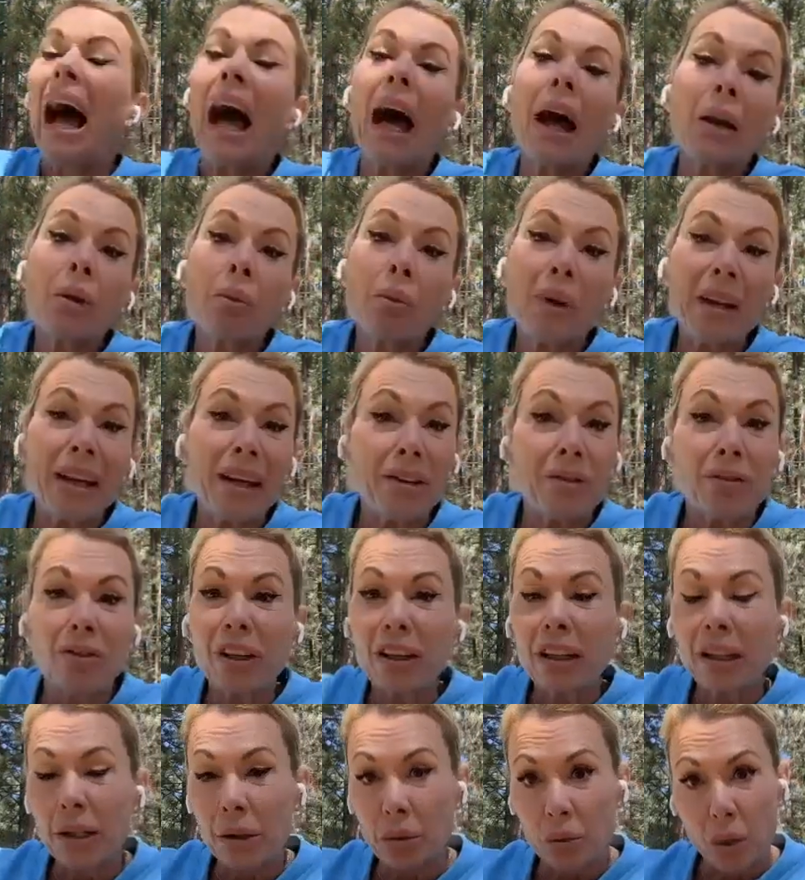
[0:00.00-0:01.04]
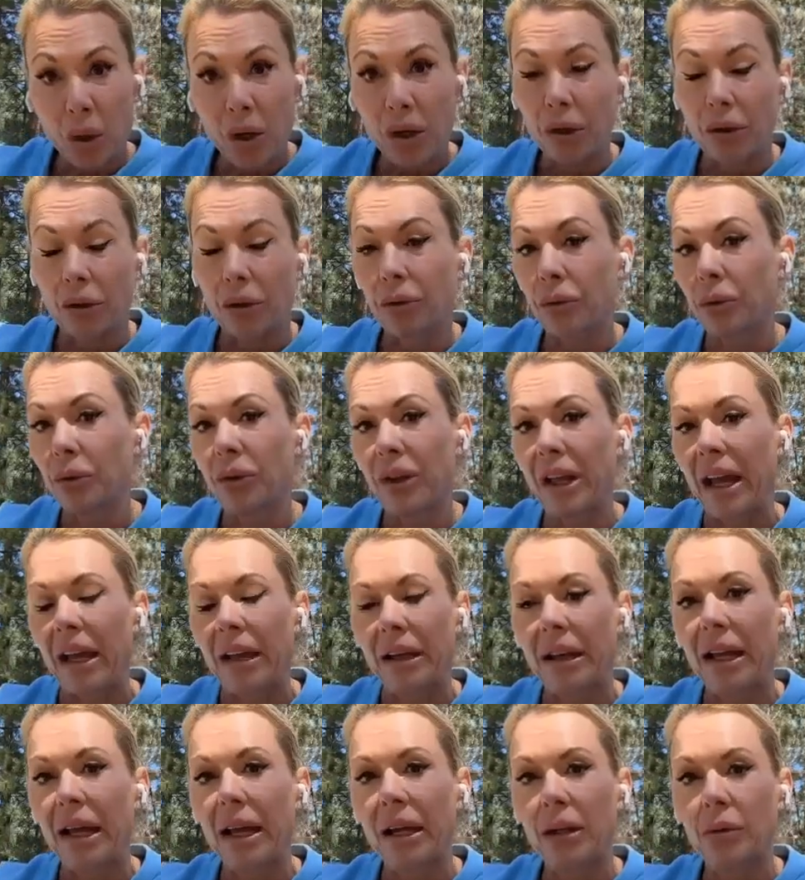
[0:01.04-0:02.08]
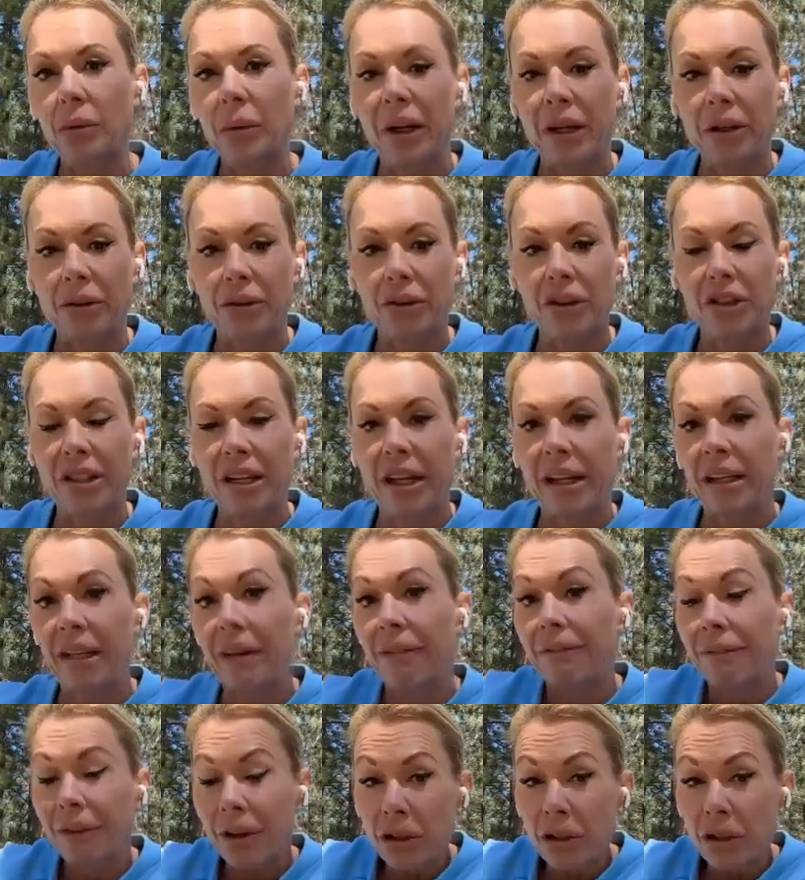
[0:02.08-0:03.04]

how do we really work through that and how do we understand it?